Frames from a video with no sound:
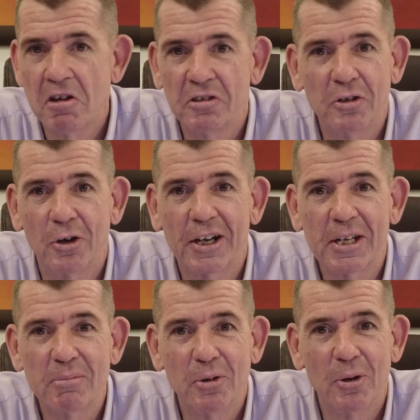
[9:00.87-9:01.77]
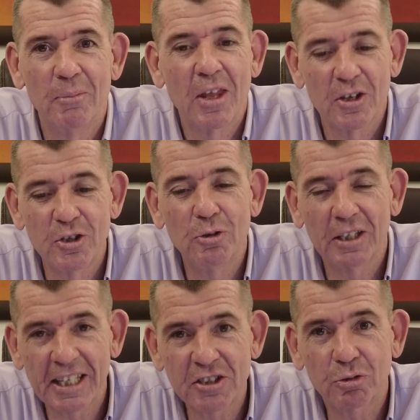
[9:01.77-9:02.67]
Not anymore. You
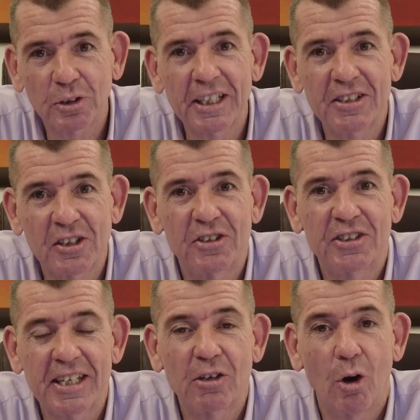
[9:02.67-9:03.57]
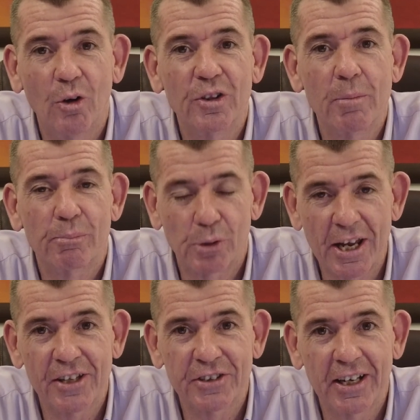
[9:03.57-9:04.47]
literally just sit on the
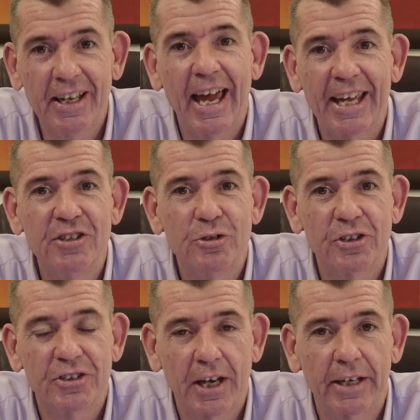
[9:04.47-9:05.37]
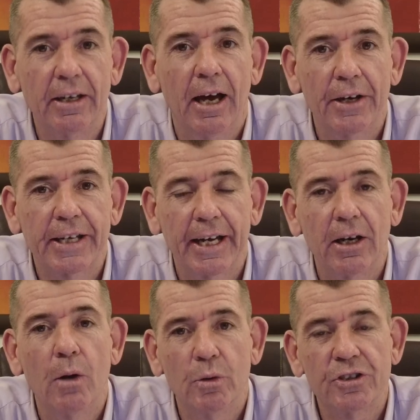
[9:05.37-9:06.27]
browser and you just say, okay,
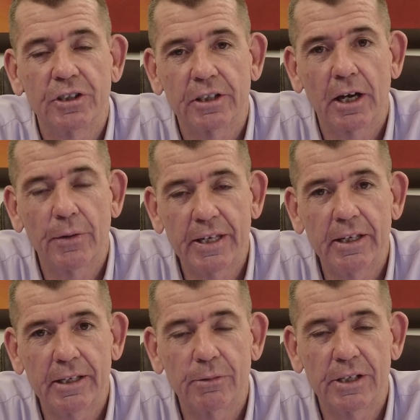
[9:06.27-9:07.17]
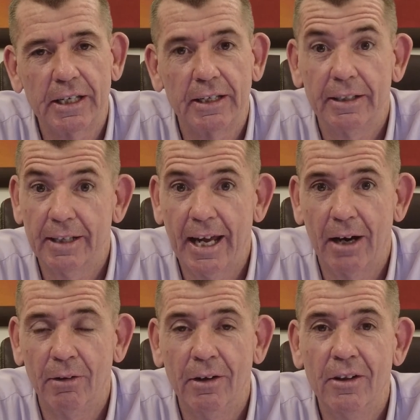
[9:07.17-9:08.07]
I want you to go here, here, and here.
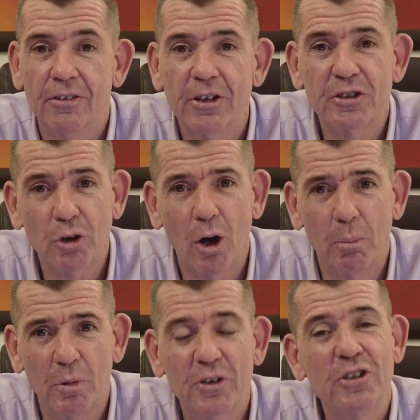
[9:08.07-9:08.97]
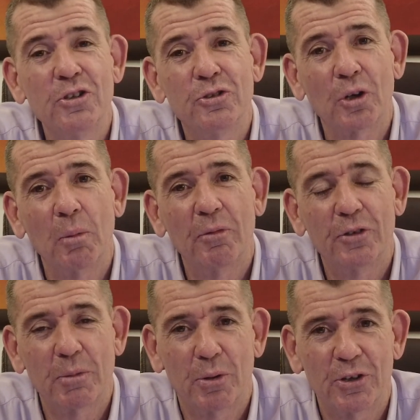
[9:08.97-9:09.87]
Now, the new job
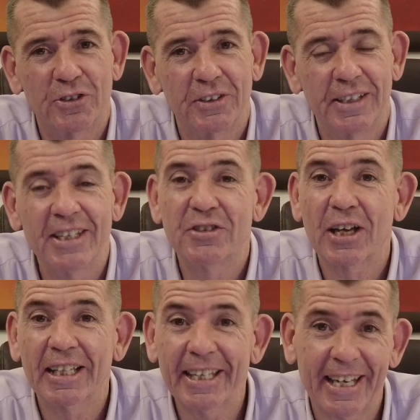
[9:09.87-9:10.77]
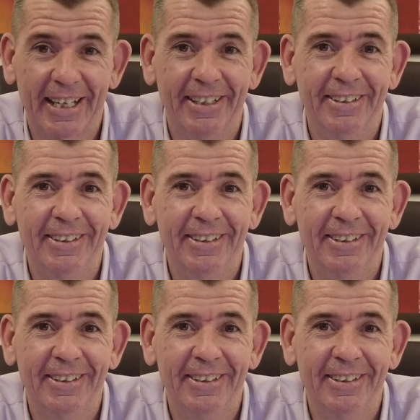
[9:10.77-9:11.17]
for the person is the clicker.